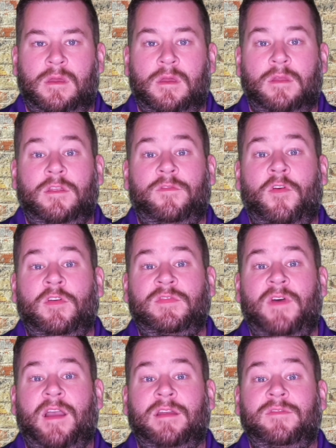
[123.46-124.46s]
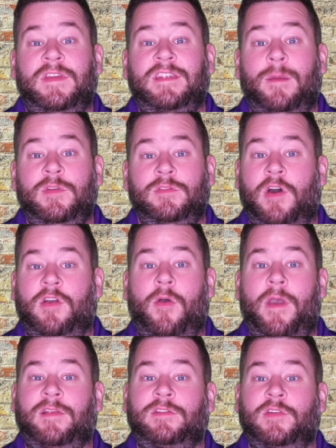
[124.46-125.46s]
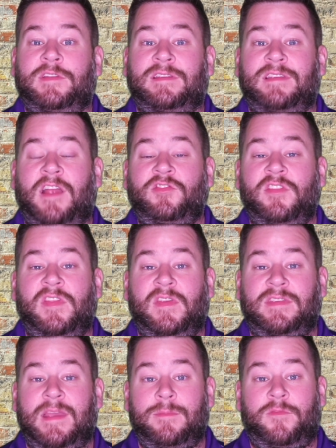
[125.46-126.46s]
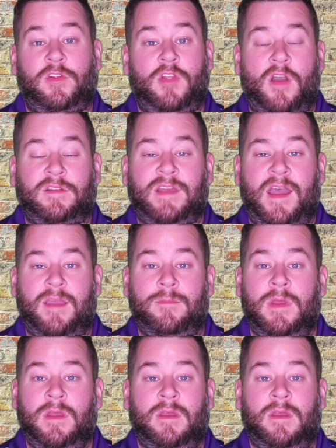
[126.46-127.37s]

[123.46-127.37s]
The Volkswagen VW logo has looked essentially the same for a long time.